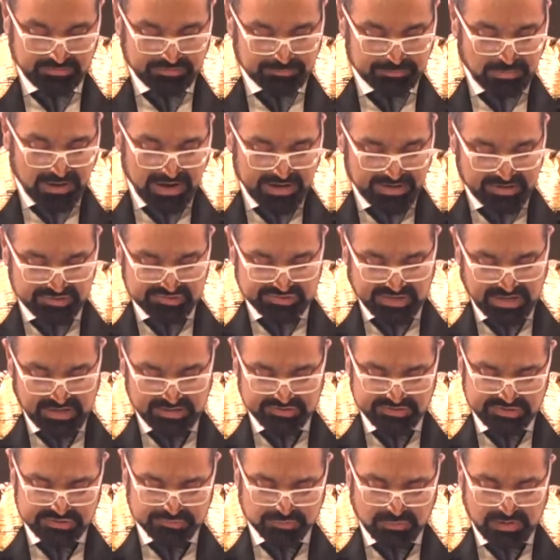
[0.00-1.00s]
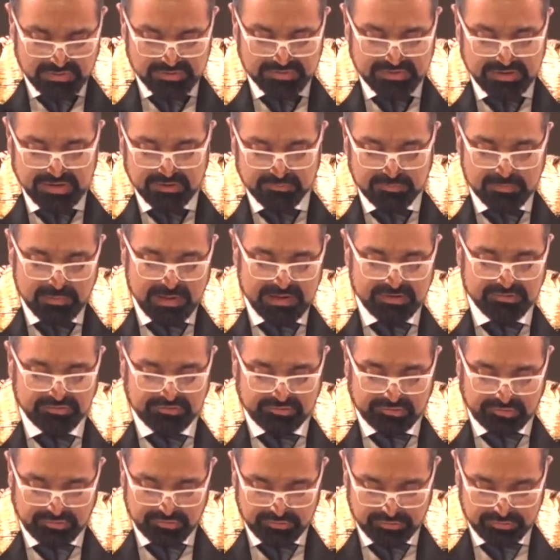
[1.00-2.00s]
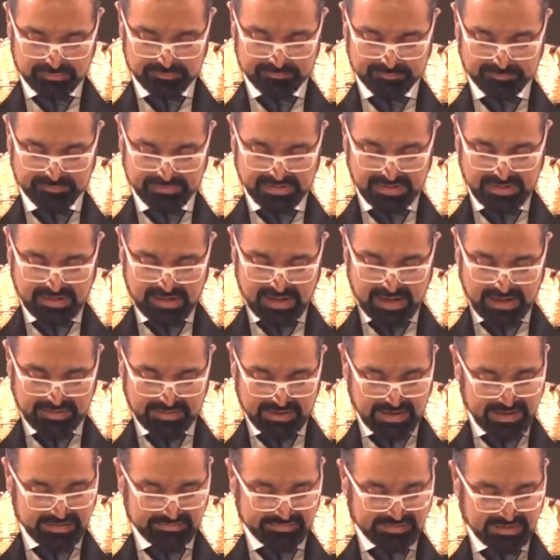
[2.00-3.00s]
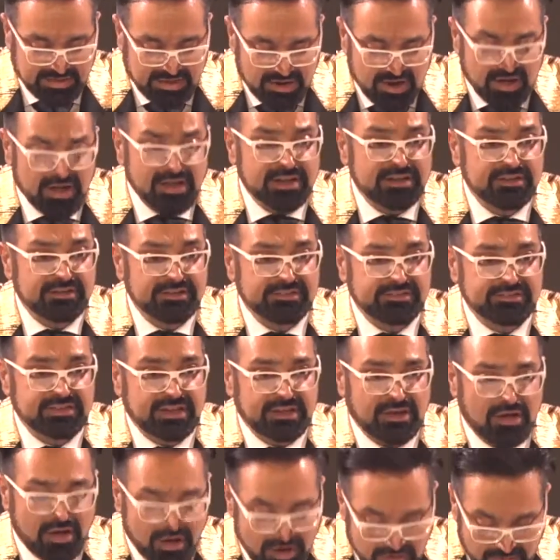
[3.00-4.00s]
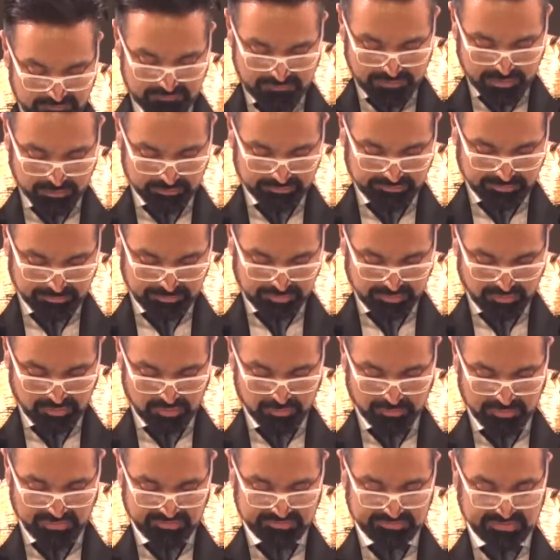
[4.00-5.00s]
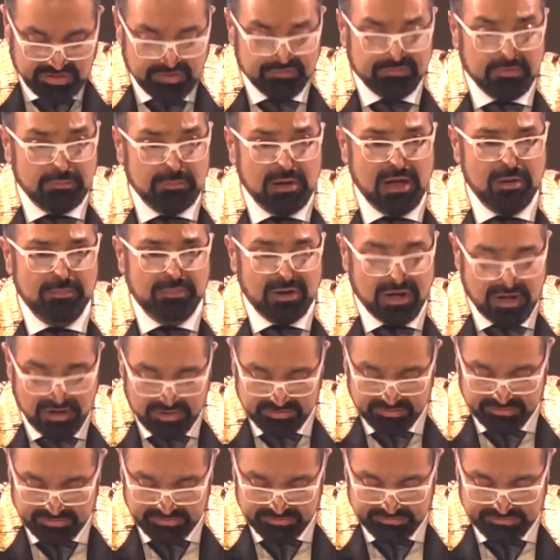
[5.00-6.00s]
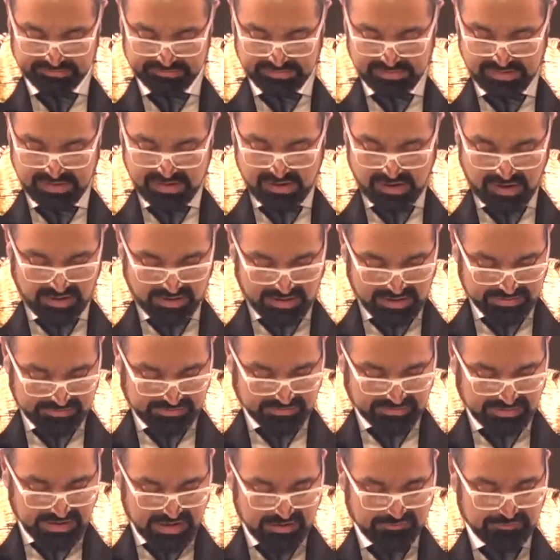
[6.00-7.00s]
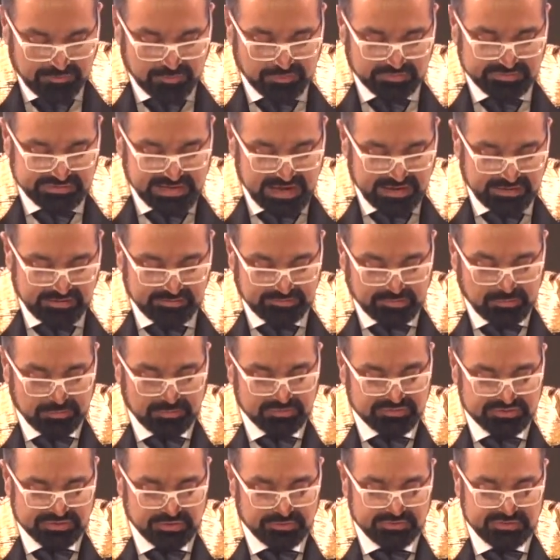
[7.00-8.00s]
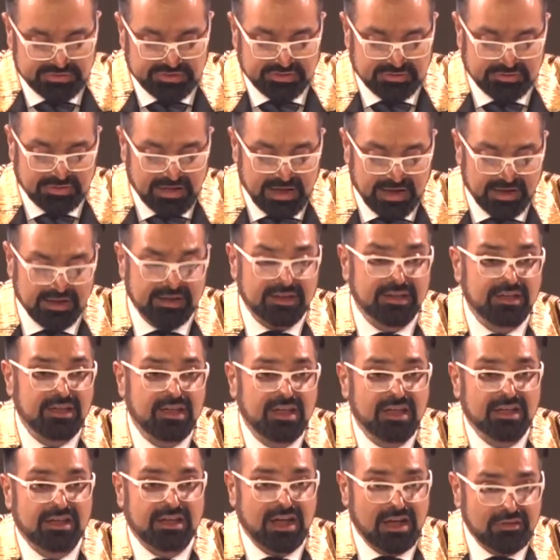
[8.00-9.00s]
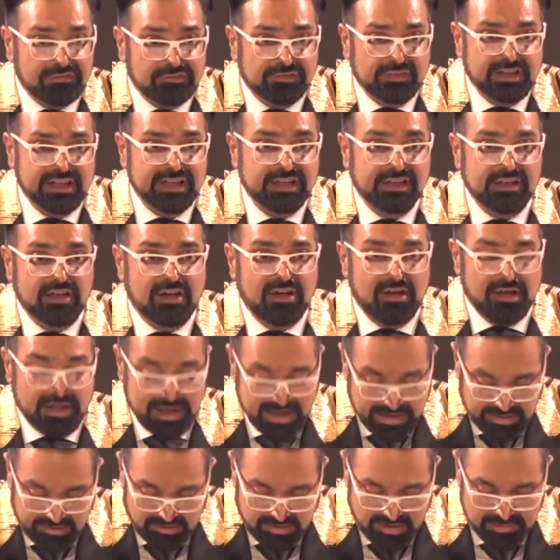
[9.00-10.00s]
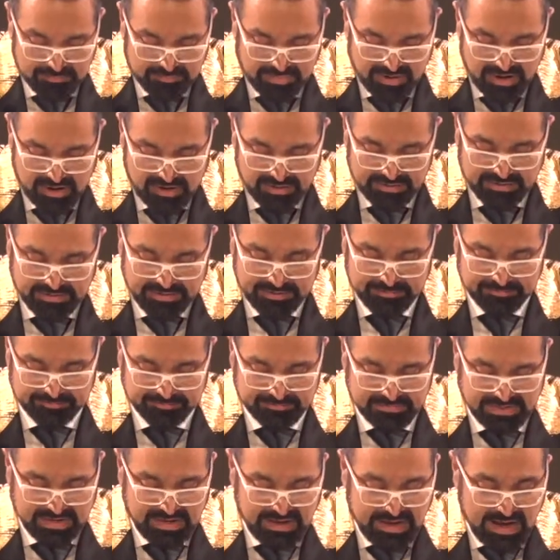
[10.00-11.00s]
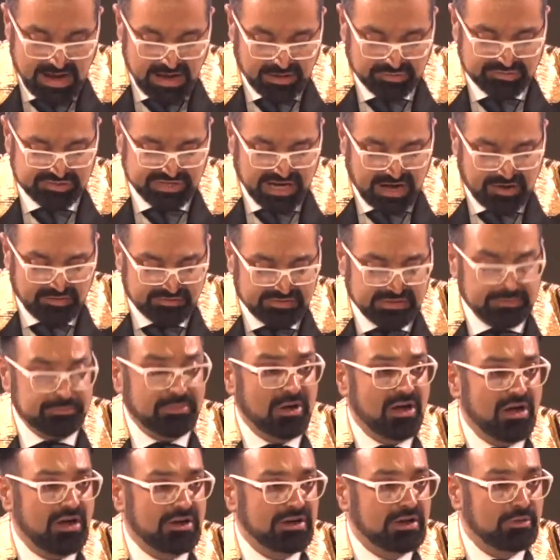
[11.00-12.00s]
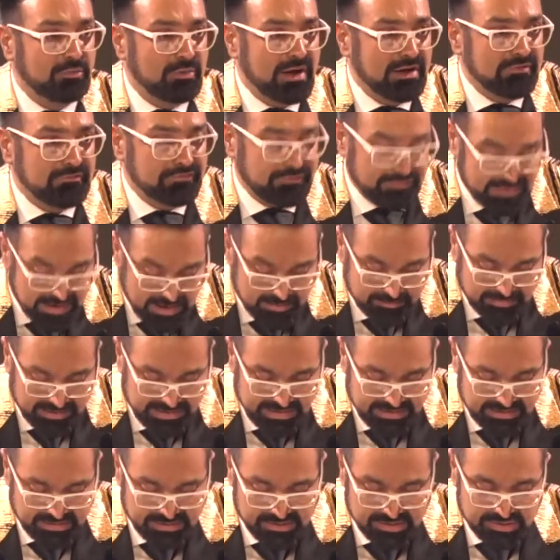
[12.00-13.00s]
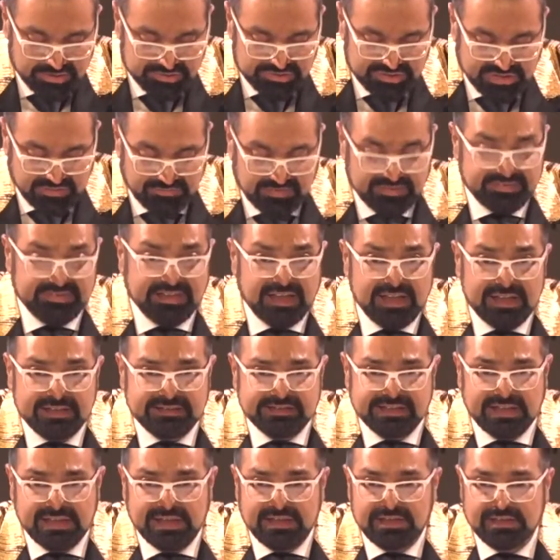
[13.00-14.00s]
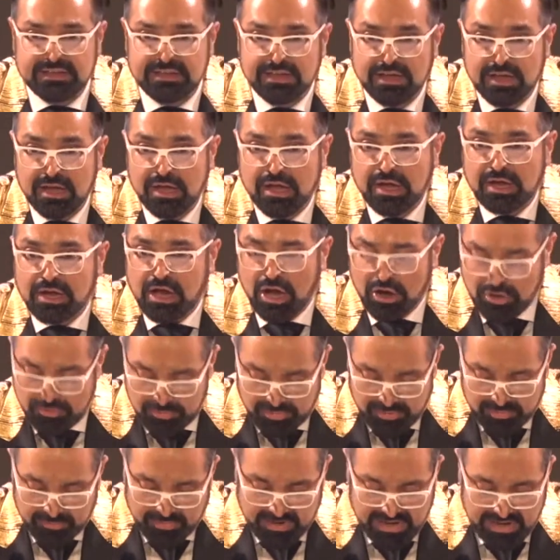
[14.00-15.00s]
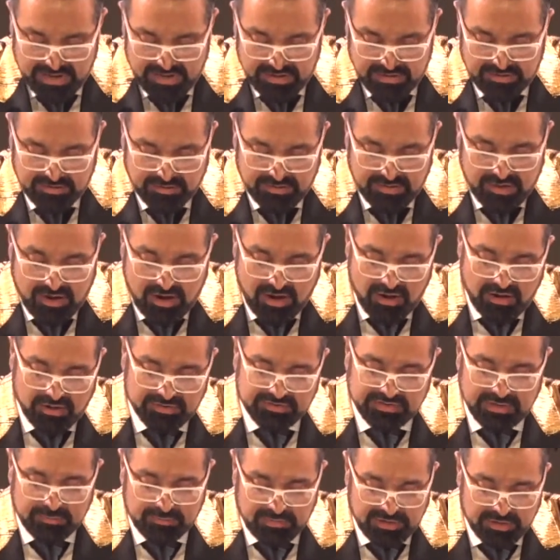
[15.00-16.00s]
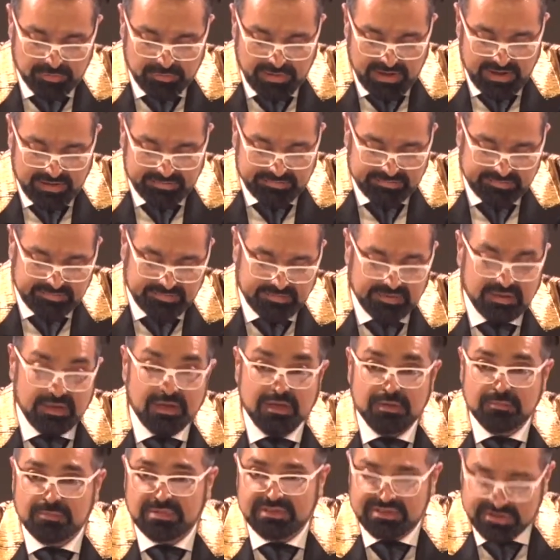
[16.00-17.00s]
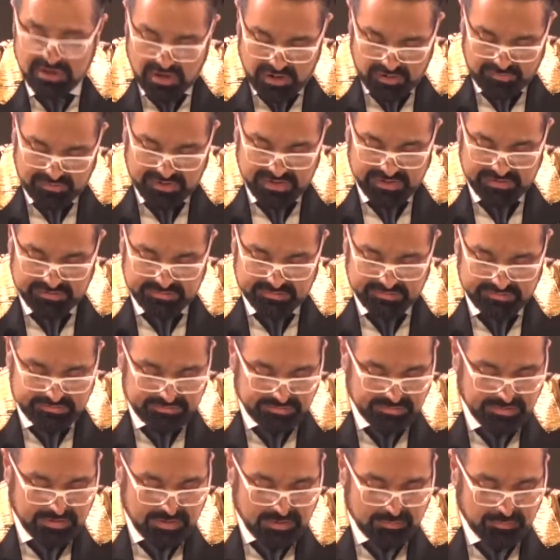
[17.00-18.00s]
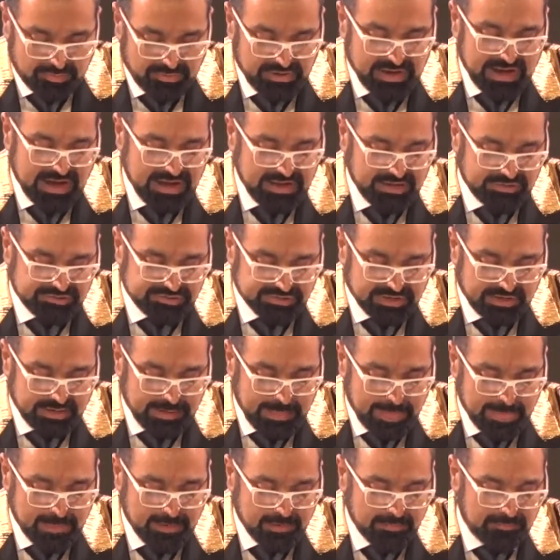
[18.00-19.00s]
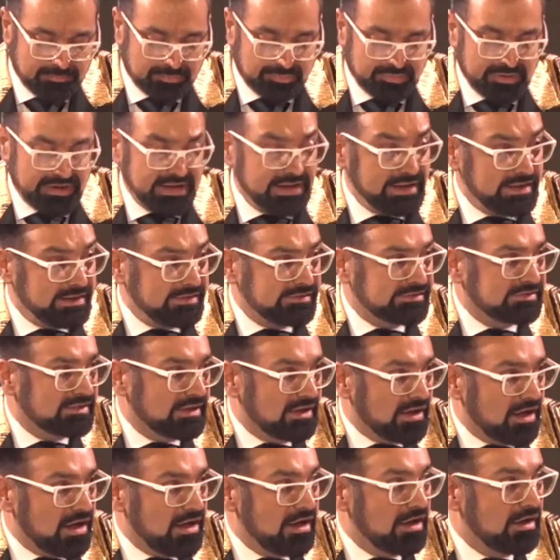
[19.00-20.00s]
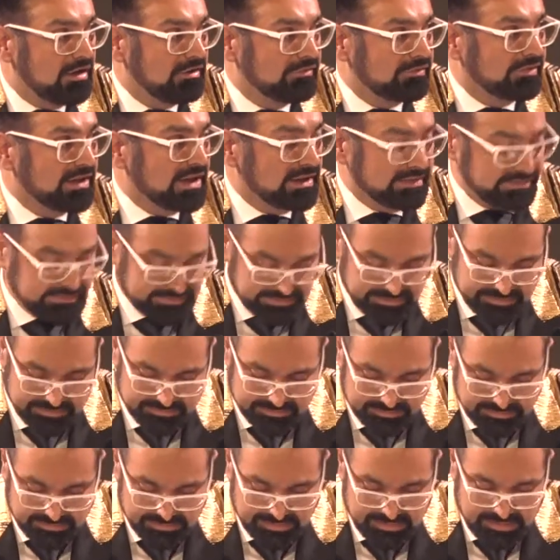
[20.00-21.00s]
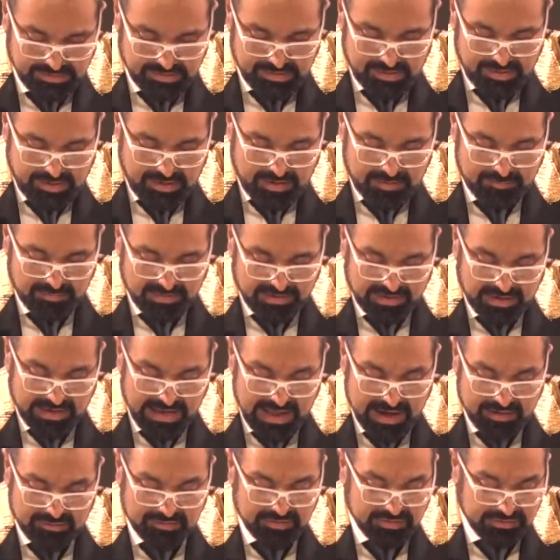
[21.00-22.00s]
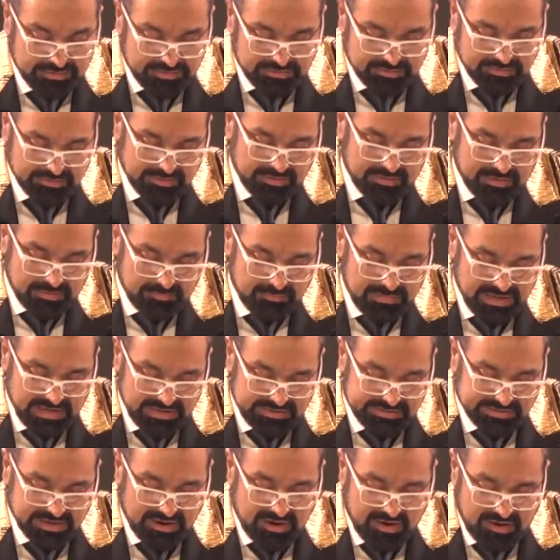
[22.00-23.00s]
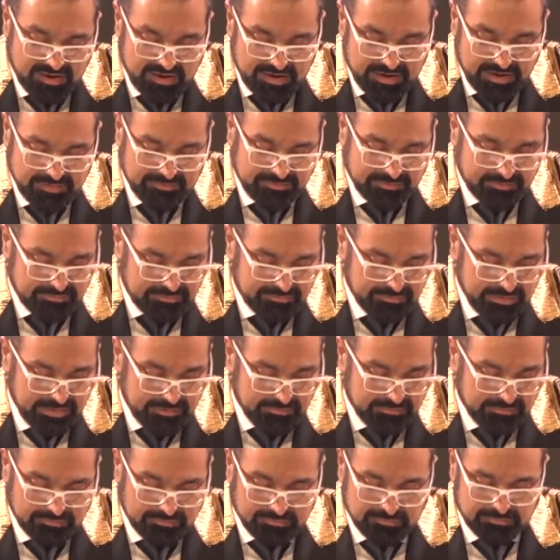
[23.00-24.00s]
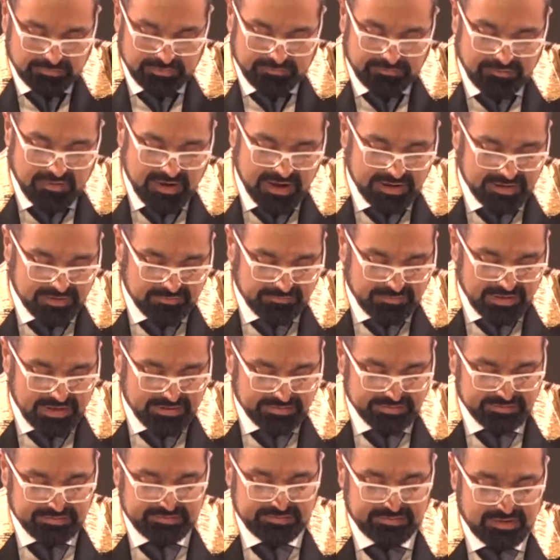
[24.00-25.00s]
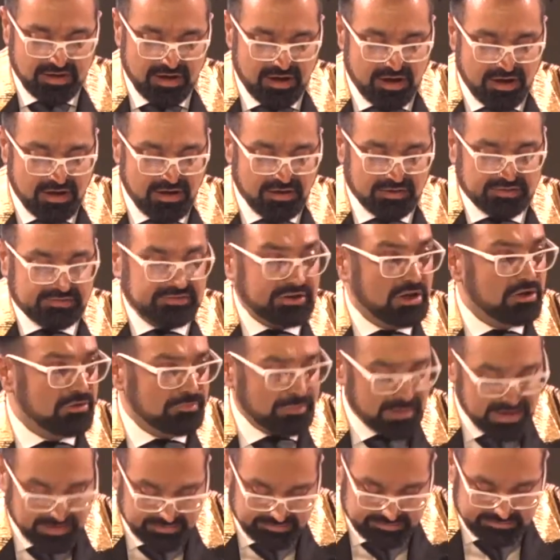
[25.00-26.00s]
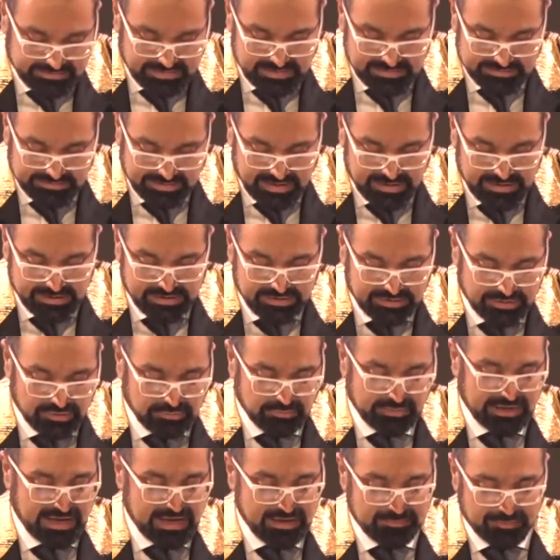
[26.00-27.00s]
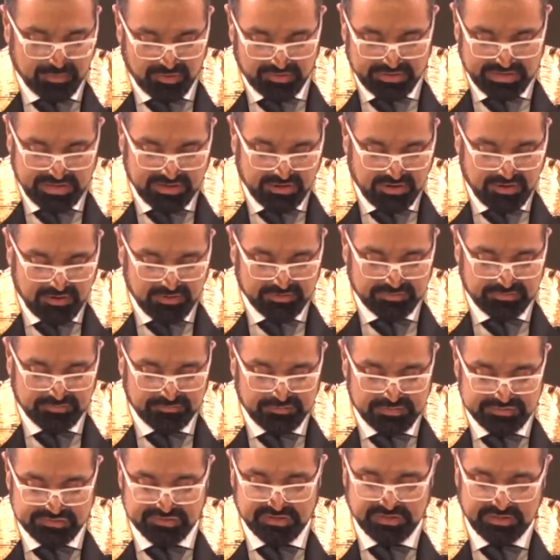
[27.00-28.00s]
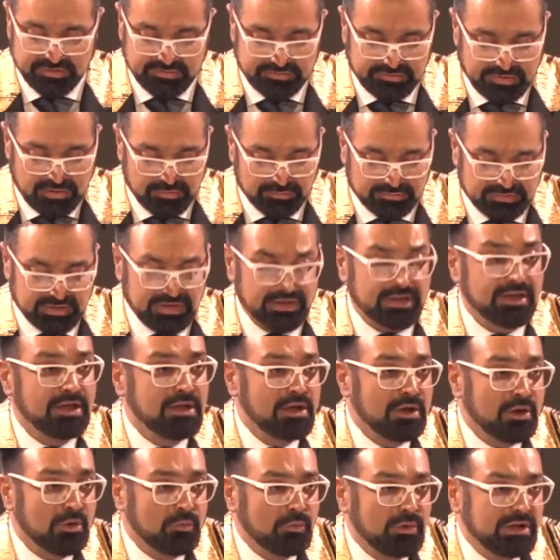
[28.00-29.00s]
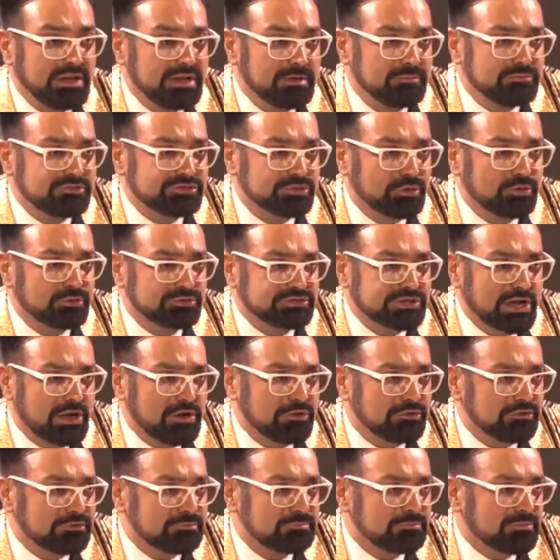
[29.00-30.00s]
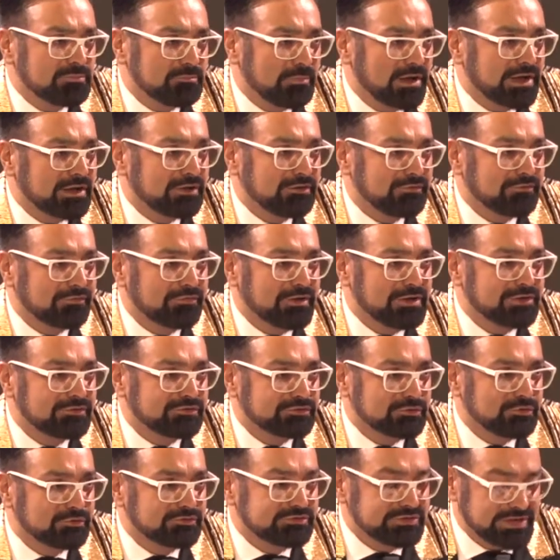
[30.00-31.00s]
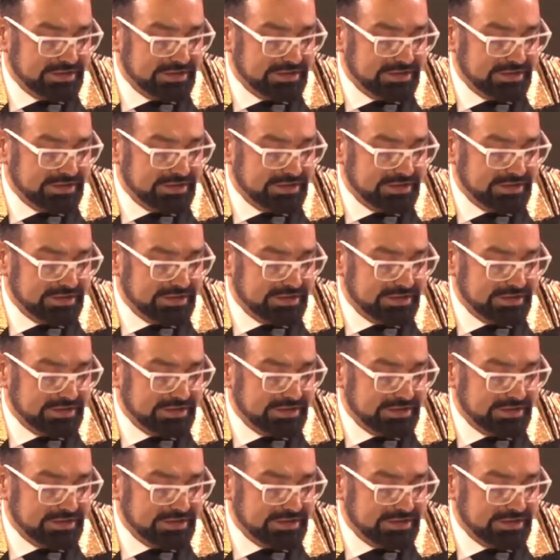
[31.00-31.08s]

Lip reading: Despite the challenges, one thing remains true, and that is the kindness and heartfelt support we receive from our partners. I'd like to therefore take this opportunity to thank Cufflink, our headline partner, our charity partner One Family, Shivas 18, Cobra Beer, RWS, Bedarians, Brit Asia, Breeze, Heart of London, McLaren, Media Hive, Refine Events, ARC, Topaz Detailing, UK Bodyguards, Vision Consulting, William George Home, my good friend George